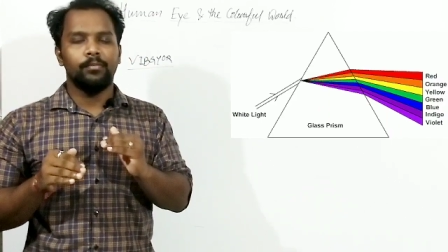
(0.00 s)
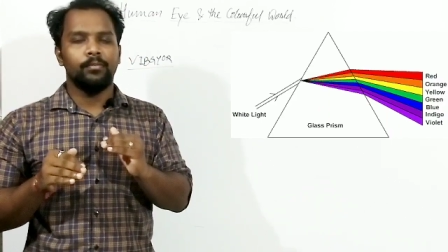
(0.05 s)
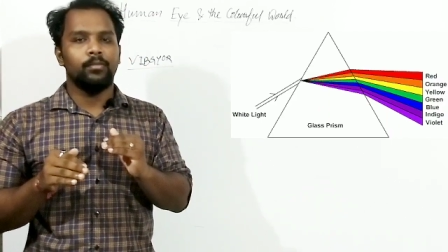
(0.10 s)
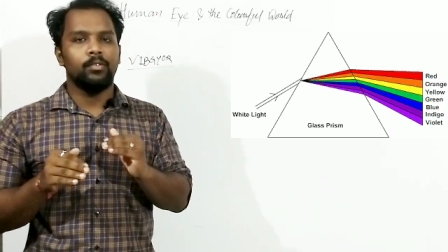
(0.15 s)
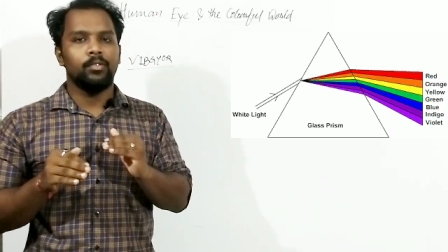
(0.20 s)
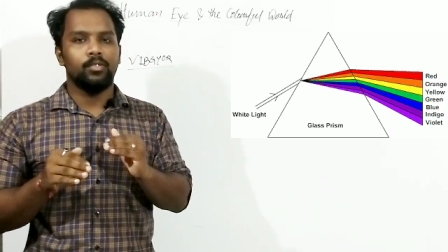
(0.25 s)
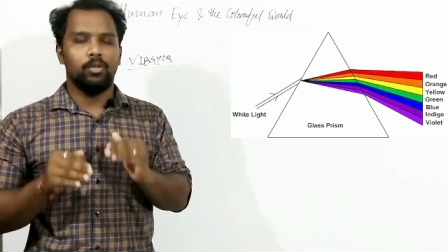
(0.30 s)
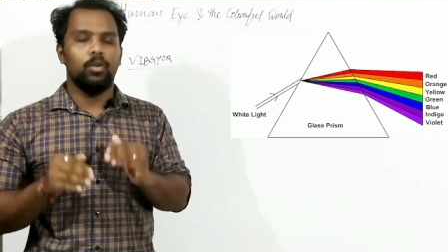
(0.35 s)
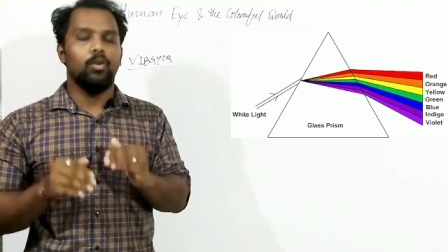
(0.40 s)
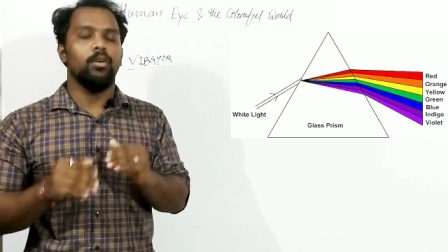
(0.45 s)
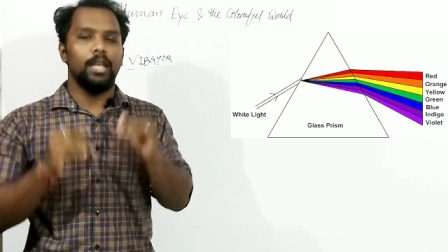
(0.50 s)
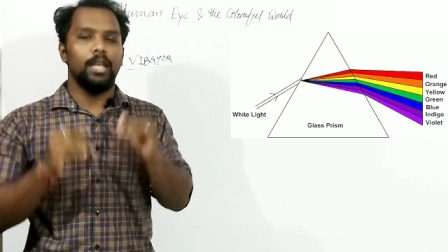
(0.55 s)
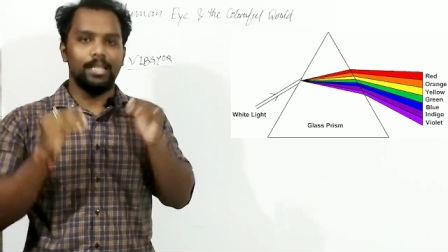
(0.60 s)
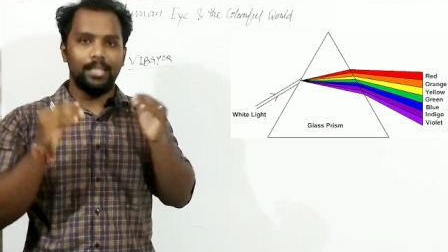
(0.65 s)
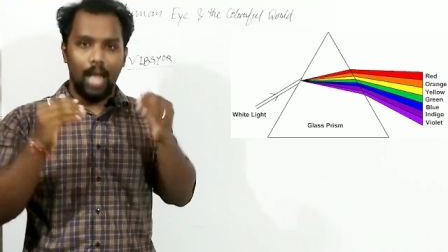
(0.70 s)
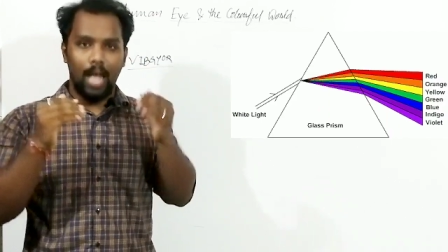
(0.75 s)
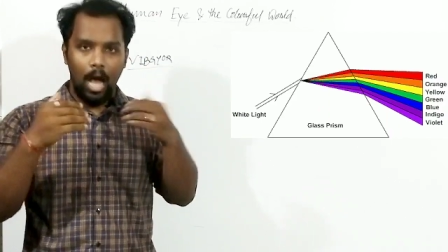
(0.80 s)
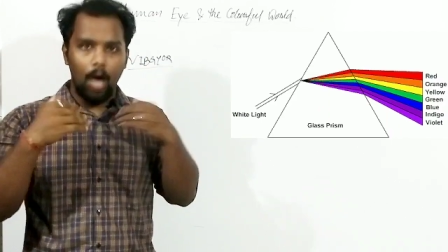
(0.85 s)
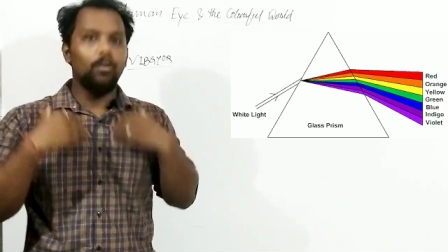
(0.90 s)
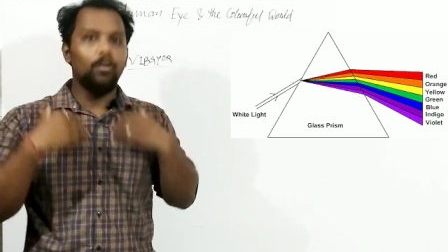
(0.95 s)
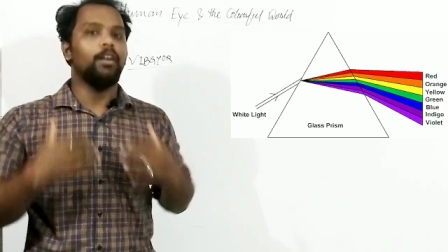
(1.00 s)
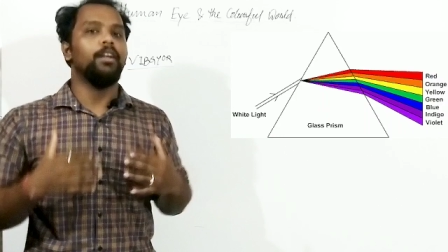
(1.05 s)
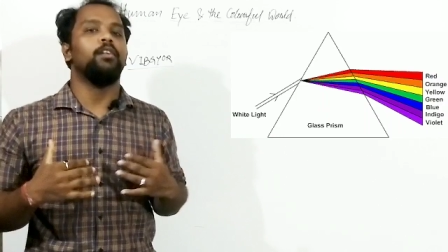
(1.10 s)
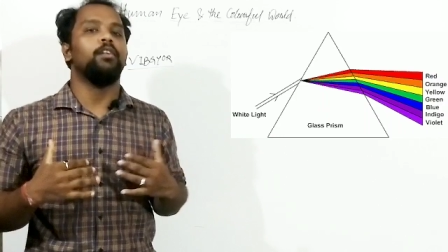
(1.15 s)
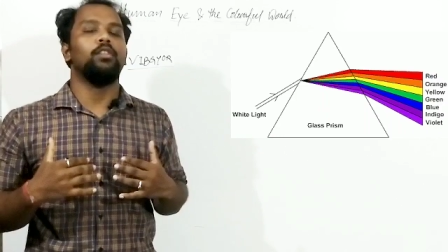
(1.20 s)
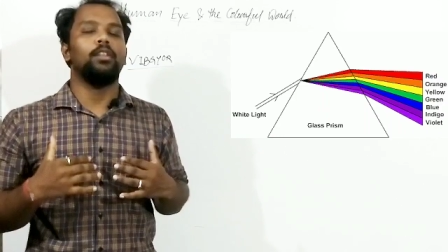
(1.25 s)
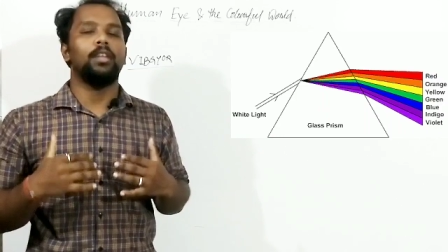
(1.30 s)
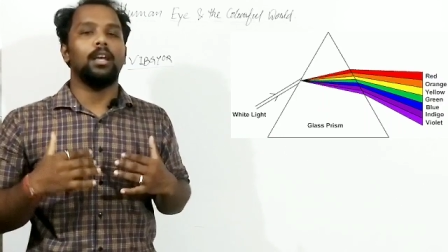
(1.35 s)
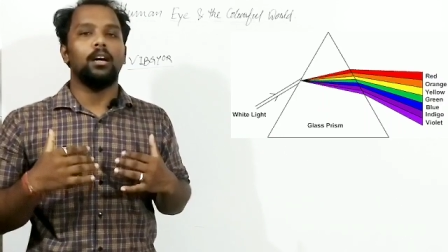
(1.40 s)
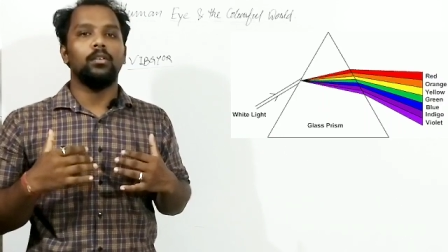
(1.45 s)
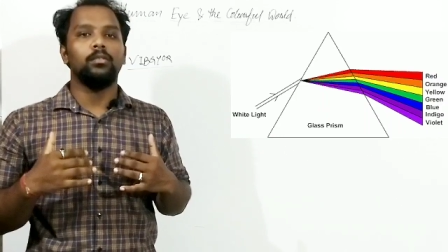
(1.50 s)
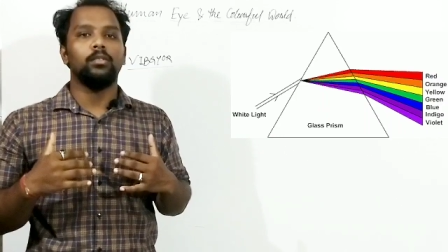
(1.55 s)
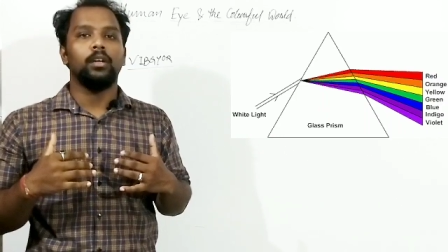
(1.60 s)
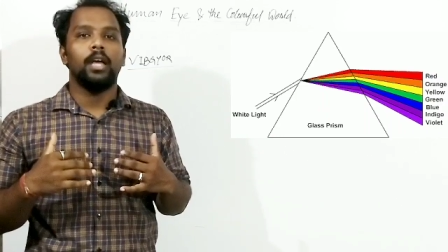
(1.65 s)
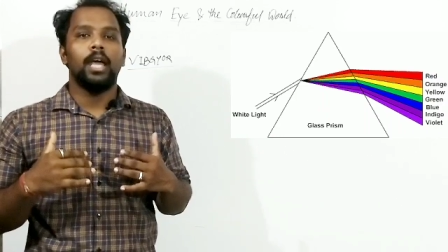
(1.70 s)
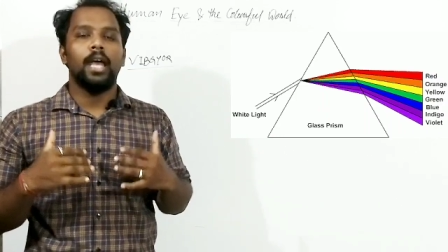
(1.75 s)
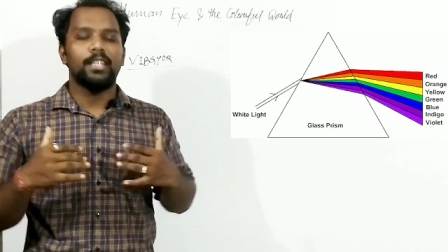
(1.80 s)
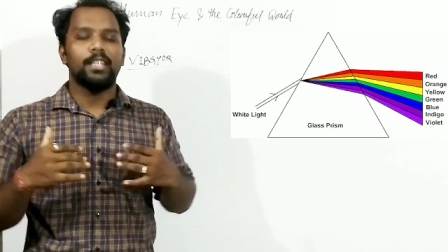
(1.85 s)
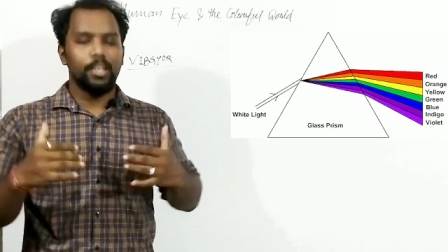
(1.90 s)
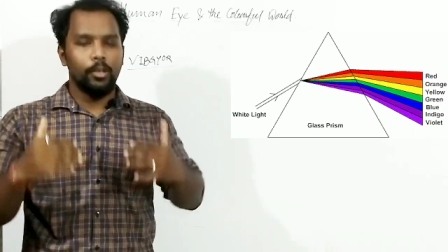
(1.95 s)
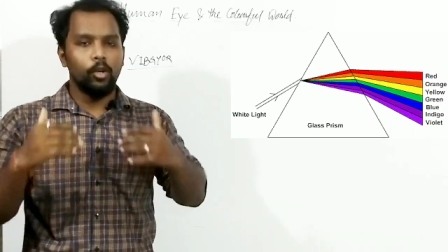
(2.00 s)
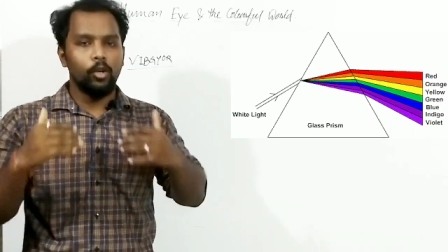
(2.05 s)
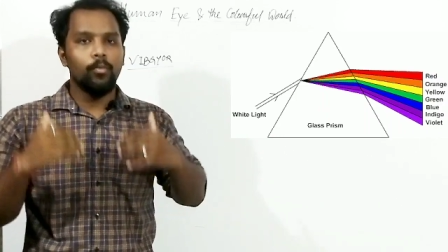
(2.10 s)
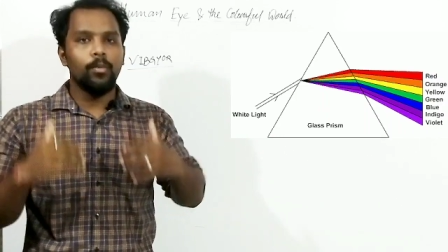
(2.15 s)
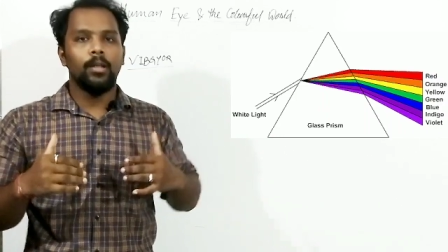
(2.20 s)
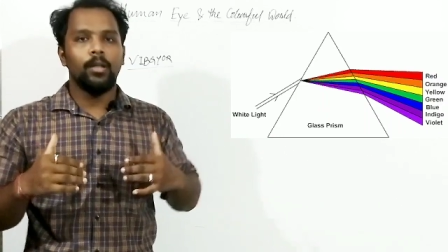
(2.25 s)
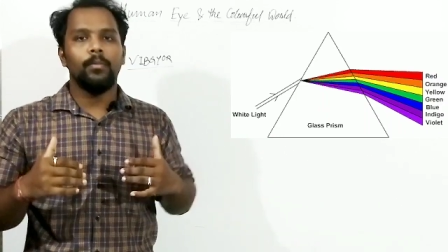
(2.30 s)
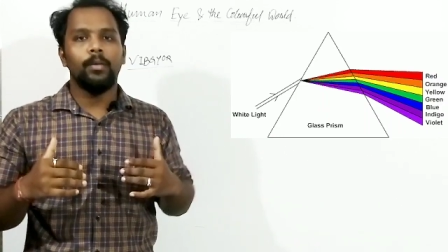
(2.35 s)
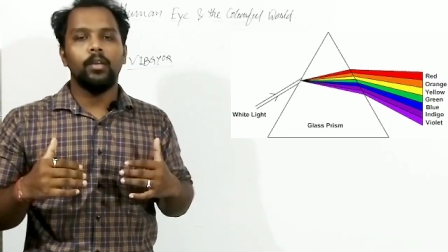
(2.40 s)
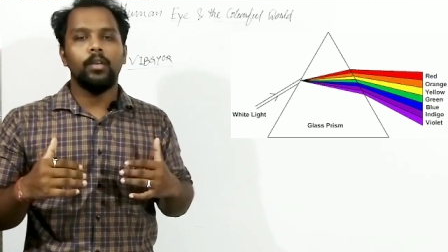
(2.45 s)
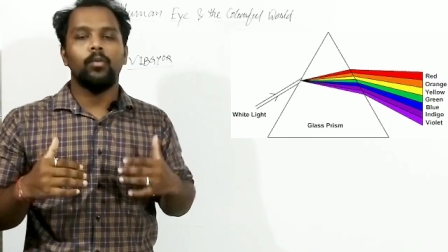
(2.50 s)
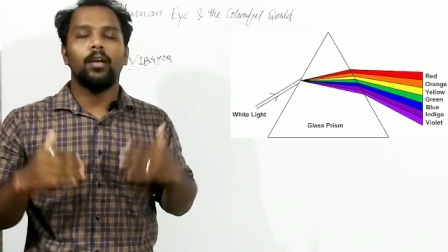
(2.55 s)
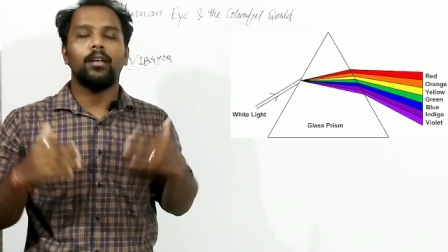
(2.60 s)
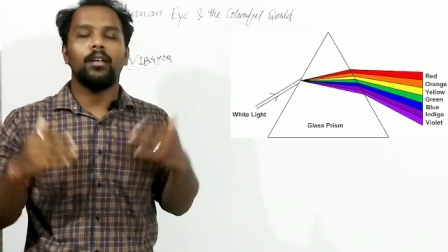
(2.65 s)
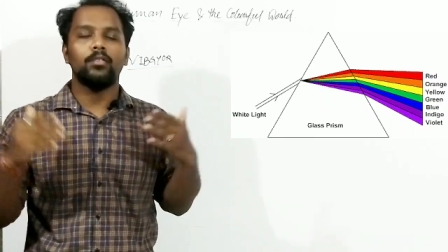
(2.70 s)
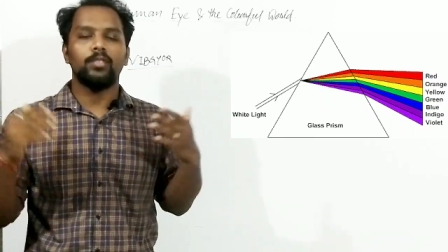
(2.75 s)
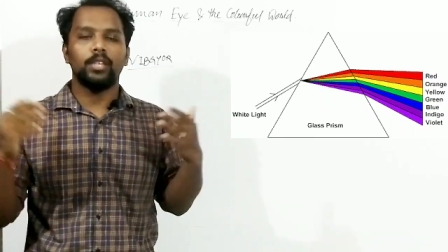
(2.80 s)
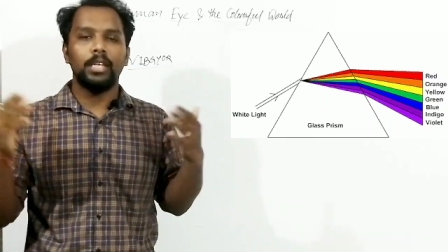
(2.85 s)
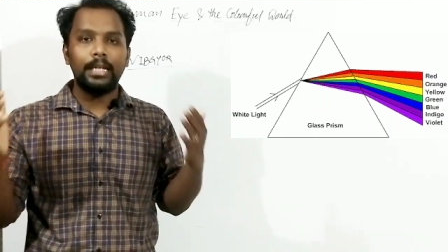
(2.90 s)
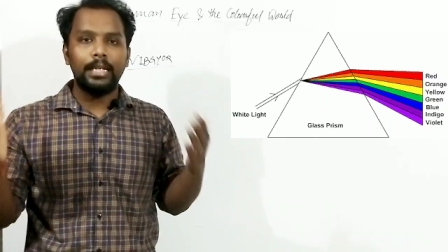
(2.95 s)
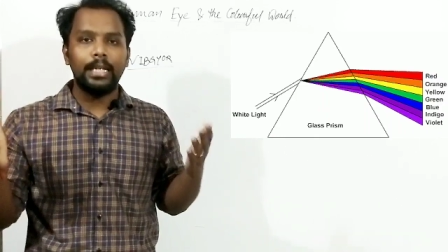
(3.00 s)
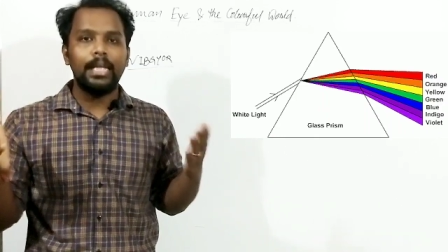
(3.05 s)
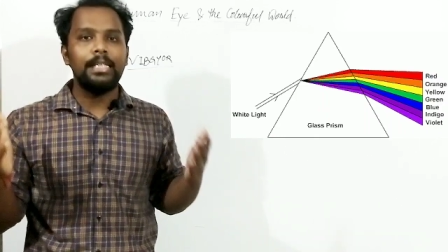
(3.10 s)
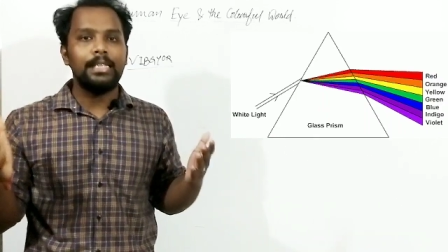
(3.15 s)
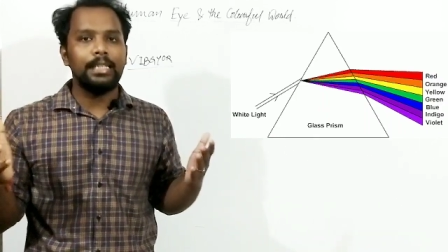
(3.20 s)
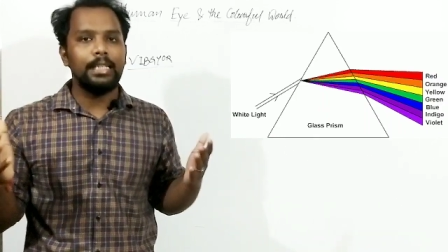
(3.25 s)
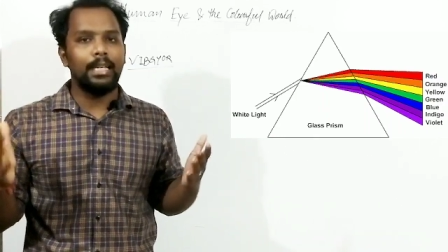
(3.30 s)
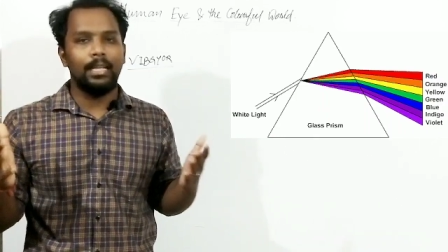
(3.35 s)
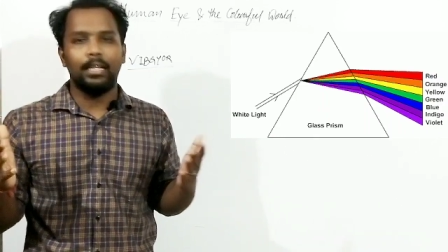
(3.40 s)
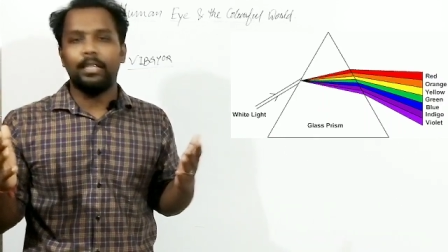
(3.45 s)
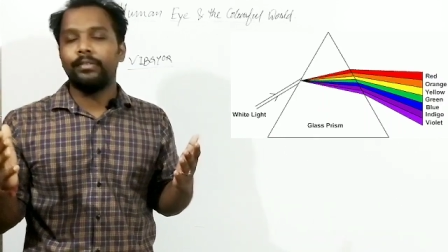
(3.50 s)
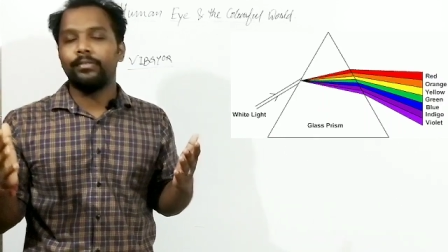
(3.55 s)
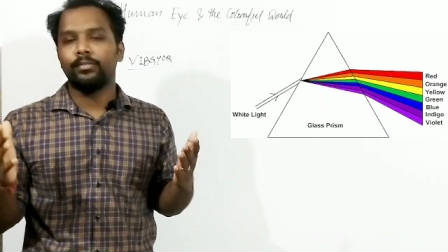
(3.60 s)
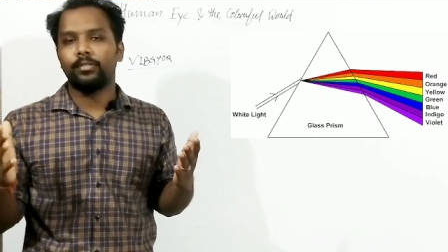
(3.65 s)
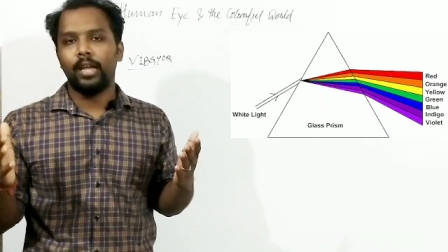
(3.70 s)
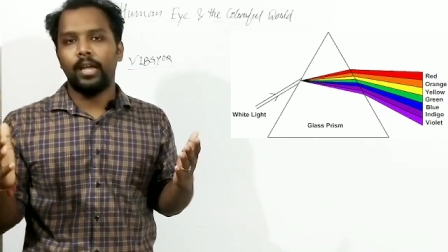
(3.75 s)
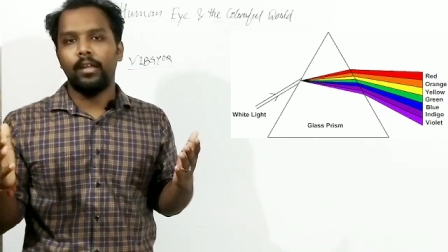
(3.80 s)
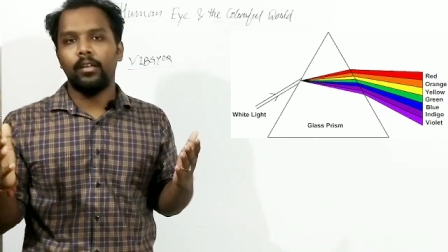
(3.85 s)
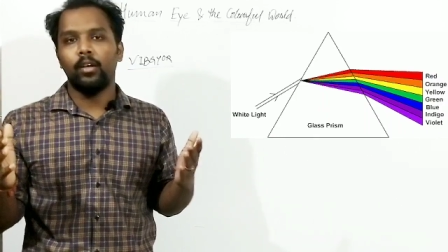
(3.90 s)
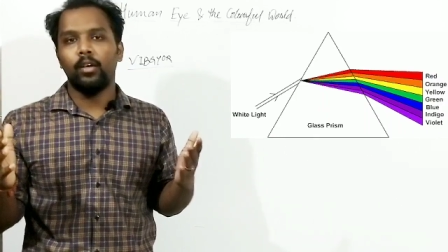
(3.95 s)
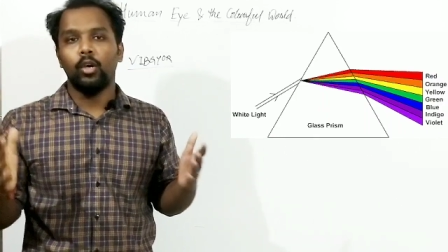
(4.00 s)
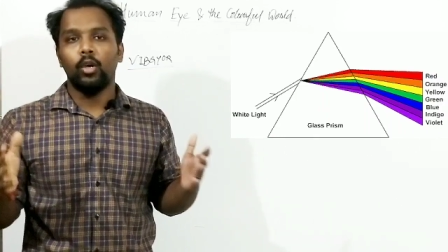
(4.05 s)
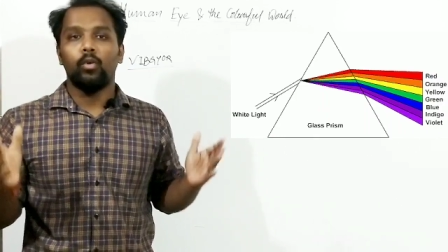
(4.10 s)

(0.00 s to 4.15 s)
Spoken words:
So it's our duty now as a human being. We are now intelligent enough, right?